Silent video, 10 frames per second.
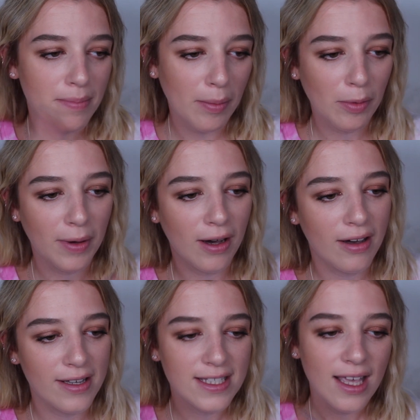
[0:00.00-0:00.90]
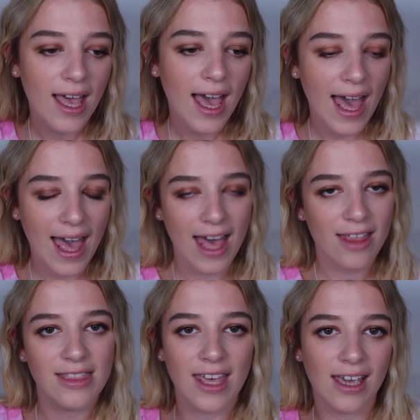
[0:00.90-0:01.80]
bubble bars, hair
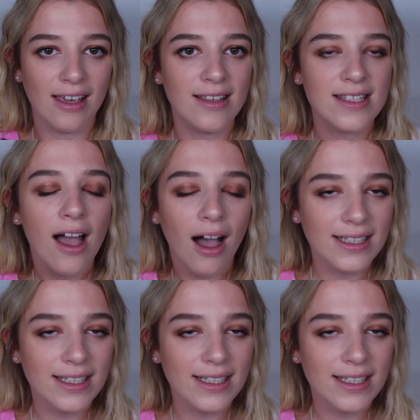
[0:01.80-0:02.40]
things.